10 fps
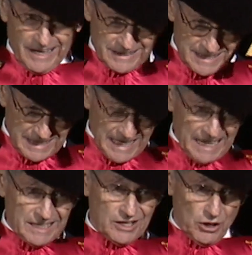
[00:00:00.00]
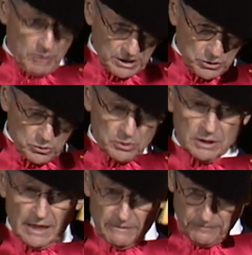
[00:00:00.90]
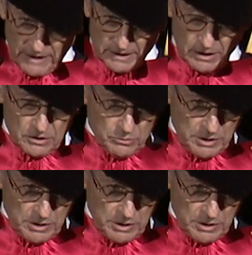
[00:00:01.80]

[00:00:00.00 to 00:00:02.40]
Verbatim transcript: Tonight, go on Google and find out who he